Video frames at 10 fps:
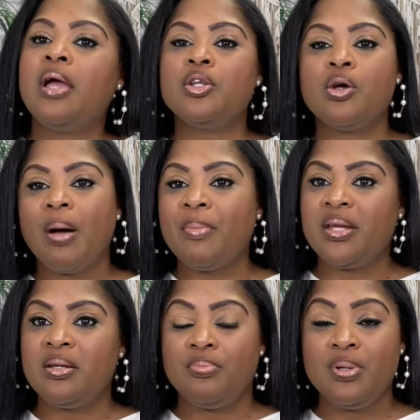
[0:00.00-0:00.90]
you know, I
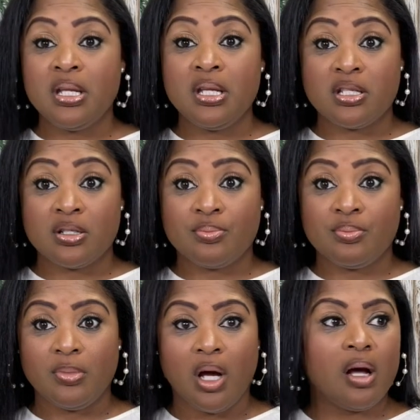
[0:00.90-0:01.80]
may need to
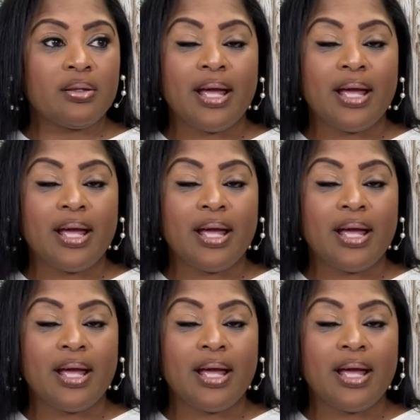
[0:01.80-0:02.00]
uh,